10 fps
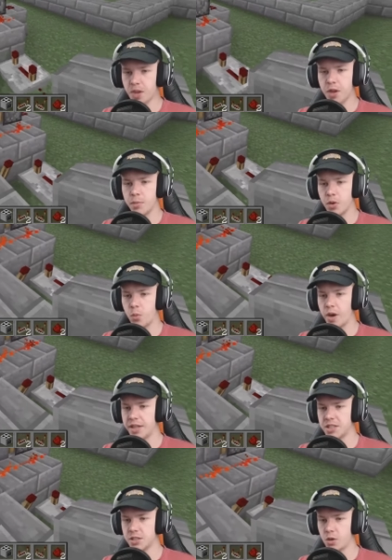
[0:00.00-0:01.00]
But when
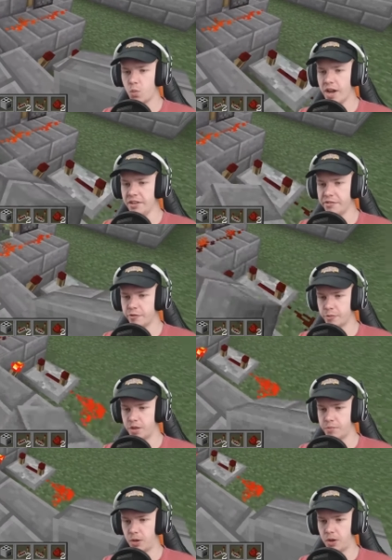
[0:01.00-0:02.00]
it's away from
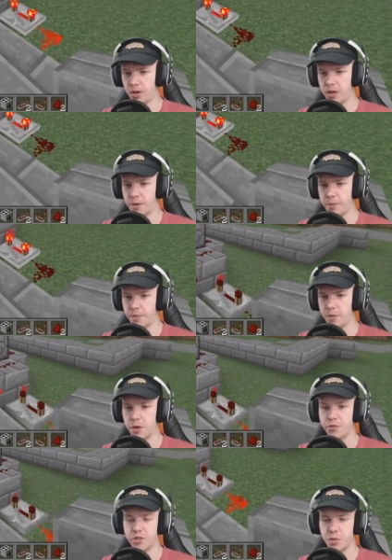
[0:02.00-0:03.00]
the block,
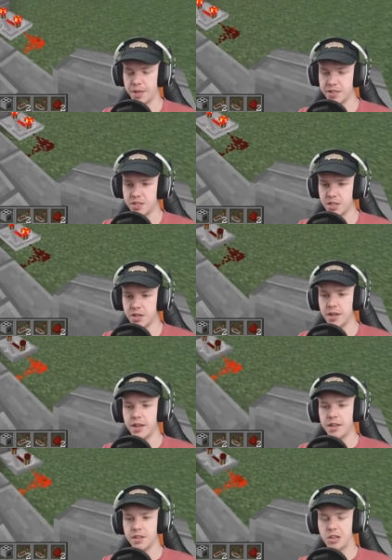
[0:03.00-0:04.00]
well, from the piston,
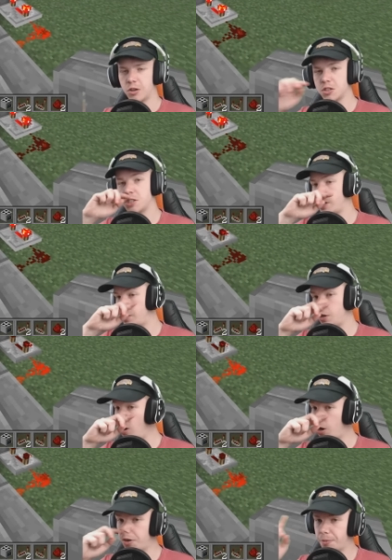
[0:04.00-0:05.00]
the clock's turned
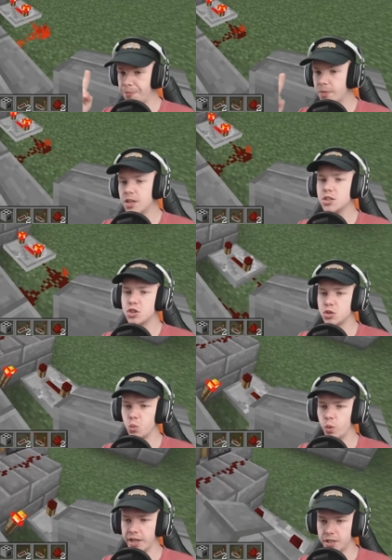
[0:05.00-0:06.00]
on.
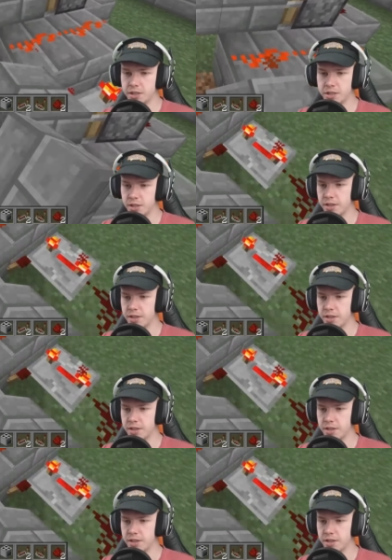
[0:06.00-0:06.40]
Sweet.